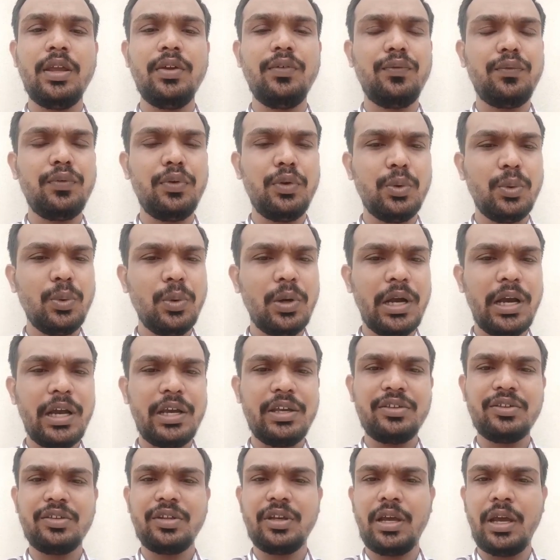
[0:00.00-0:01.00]
If you
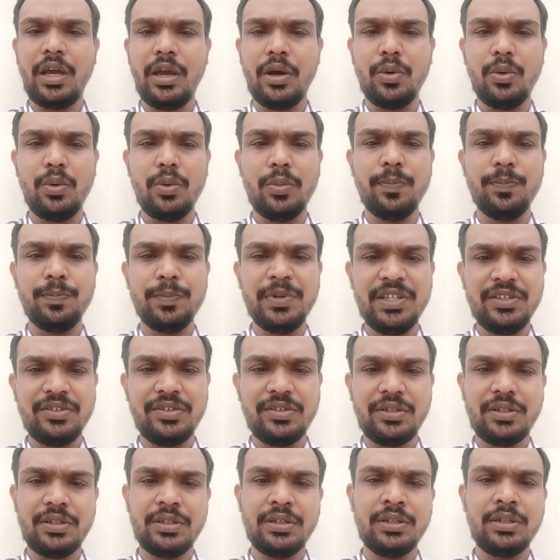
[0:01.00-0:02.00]
guys have
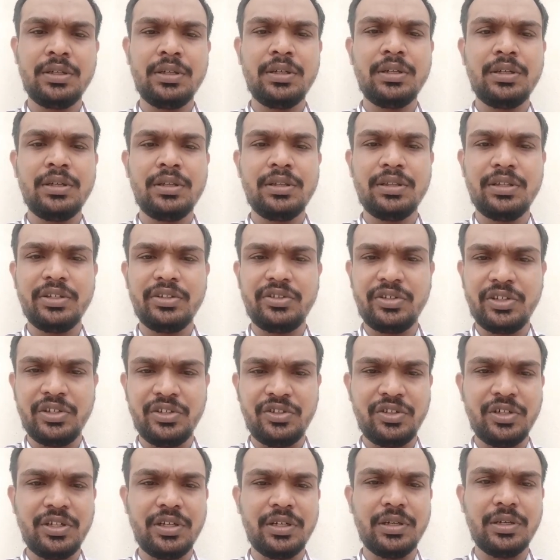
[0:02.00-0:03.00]
missed the
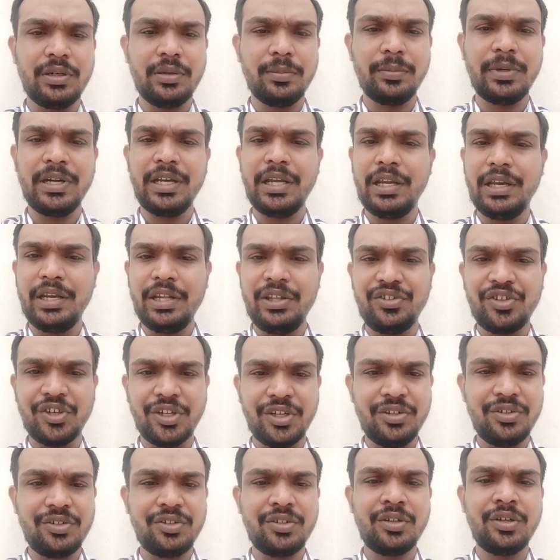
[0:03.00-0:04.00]
session by any
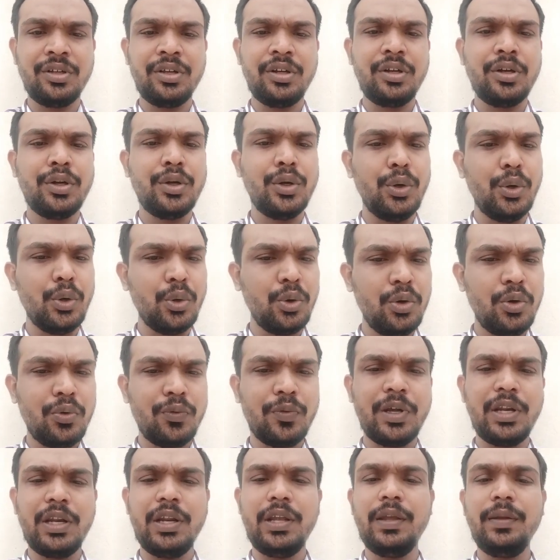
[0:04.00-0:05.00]
chance, don't
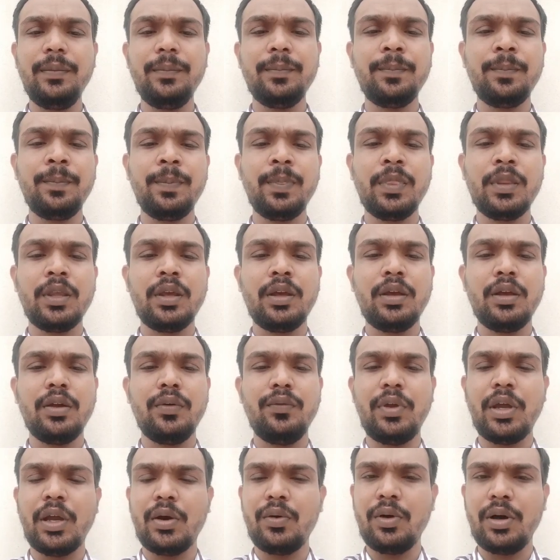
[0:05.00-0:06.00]
worry,
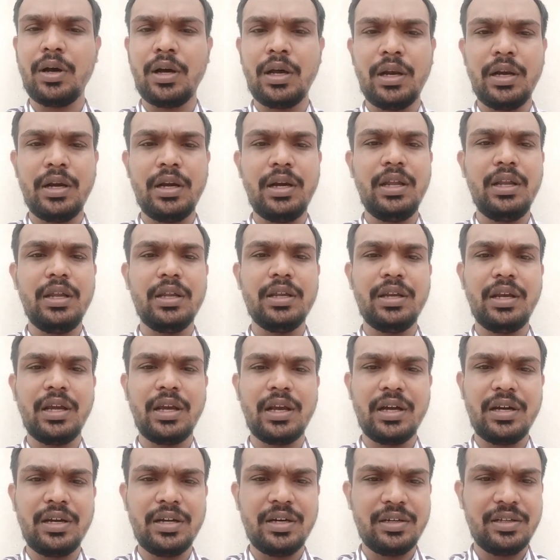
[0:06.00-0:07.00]
we have already
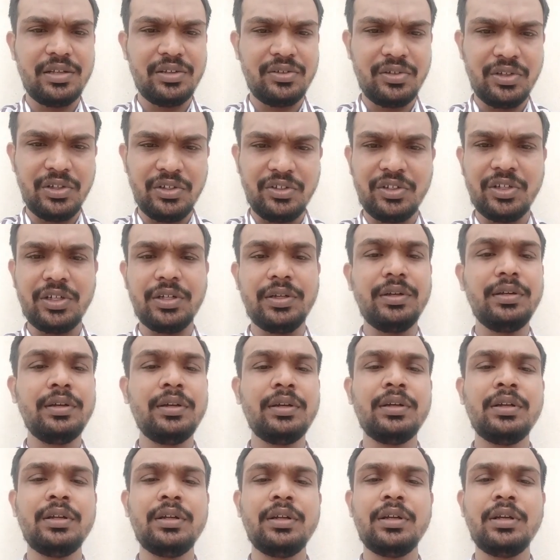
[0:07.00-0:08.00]
recorded the session
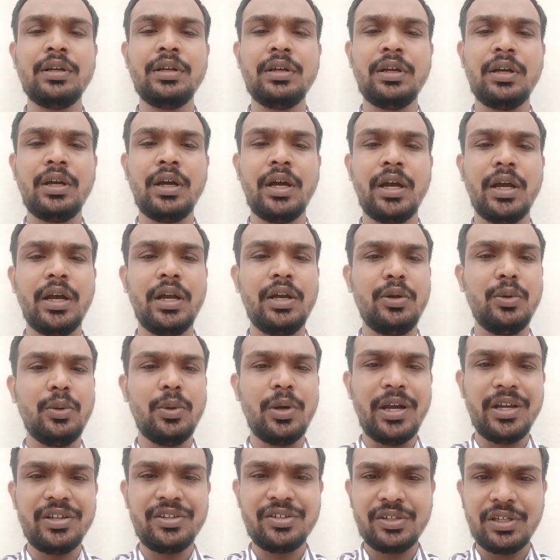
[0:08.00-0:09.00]
and you
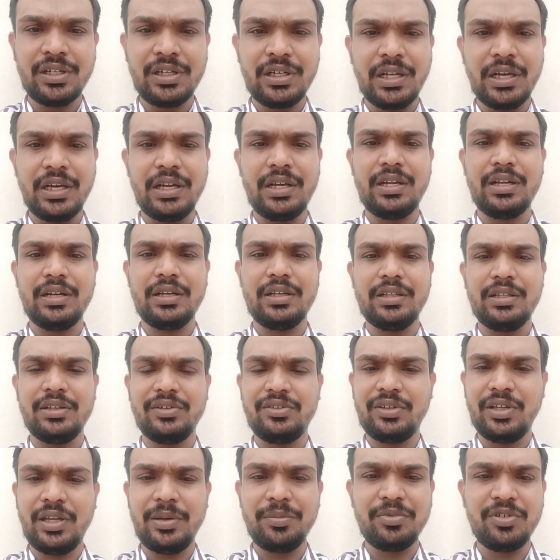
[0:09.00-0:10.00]
guys can get
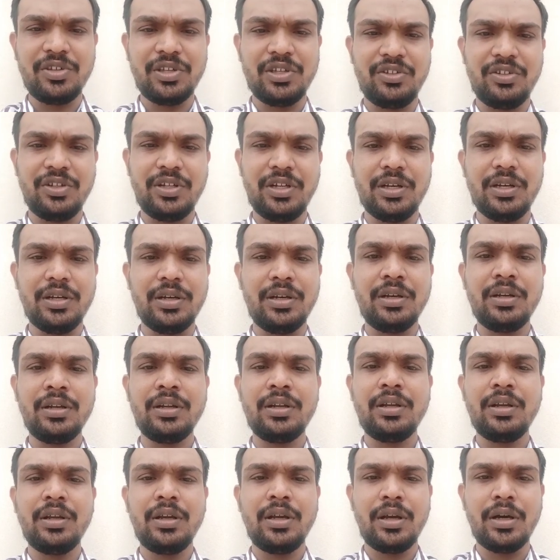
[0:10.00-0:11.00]
the same session
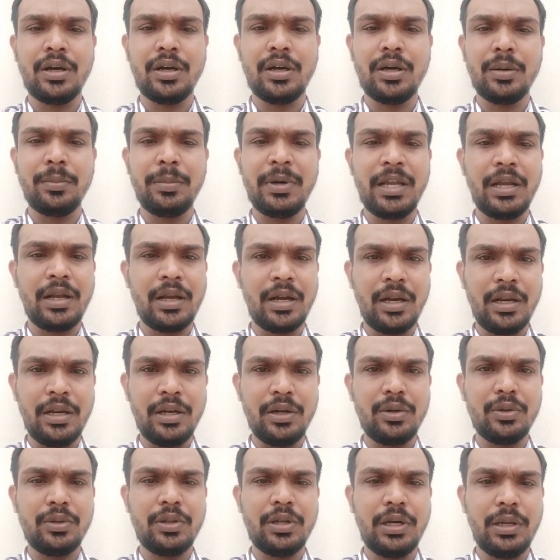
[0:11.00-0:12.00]
by
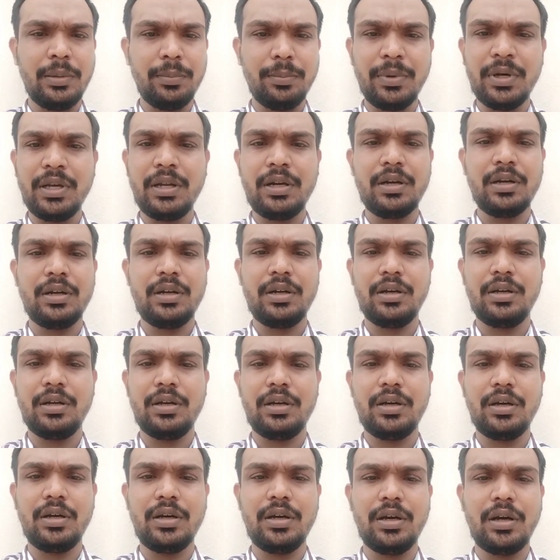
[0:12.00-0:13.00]
calling to the number
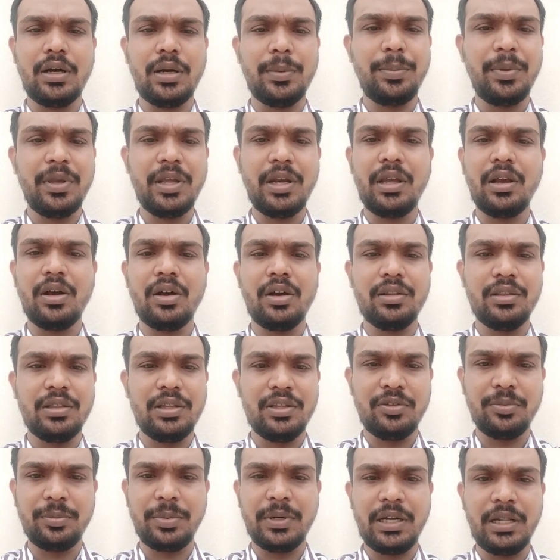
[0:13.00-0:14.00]
appearing on
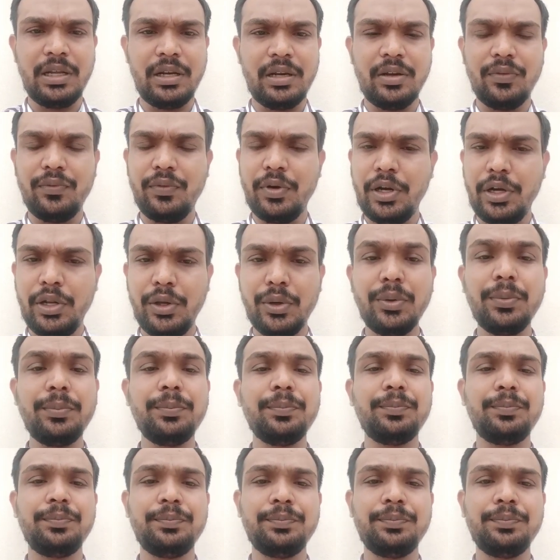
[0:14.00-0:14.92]
this particular video.